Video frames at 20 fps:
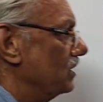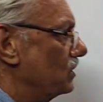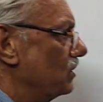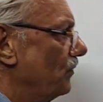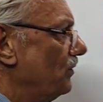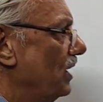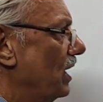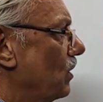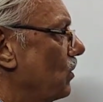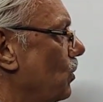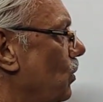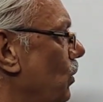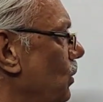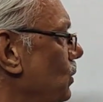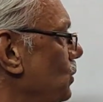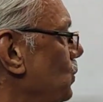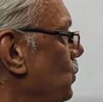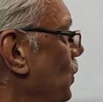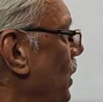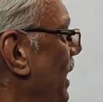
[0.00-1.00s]
So we have
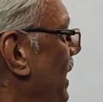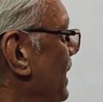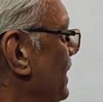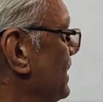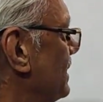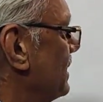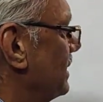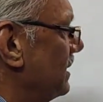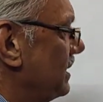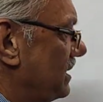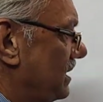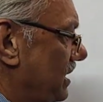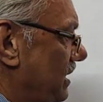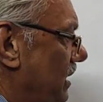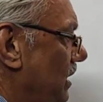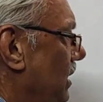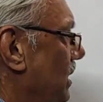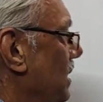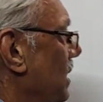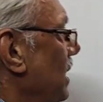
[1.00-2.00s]
got two answers
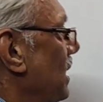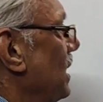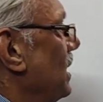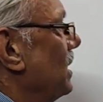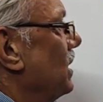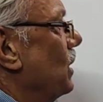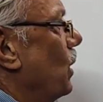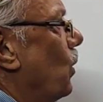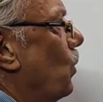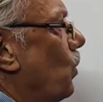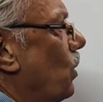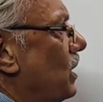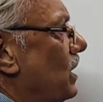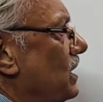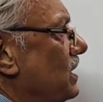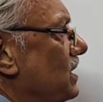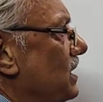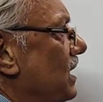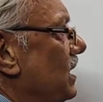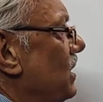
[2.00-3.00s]
here. Now
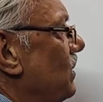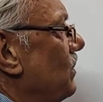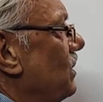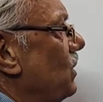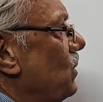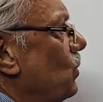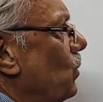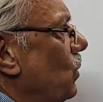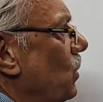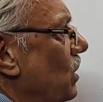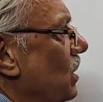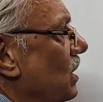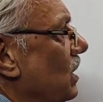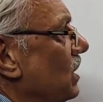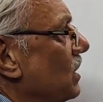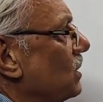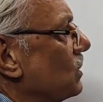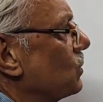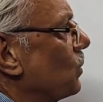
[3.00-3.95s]
what is that you will do?